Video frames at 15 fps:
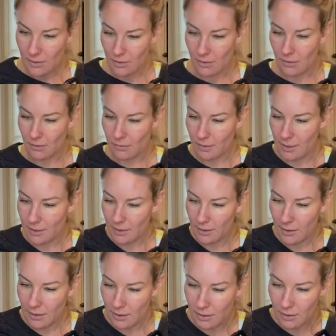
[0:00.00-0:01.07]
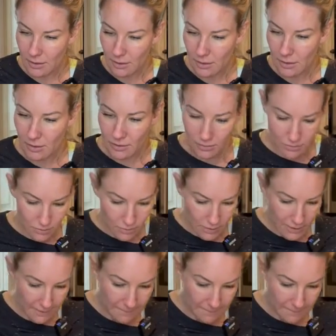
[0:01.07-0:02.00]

There we go.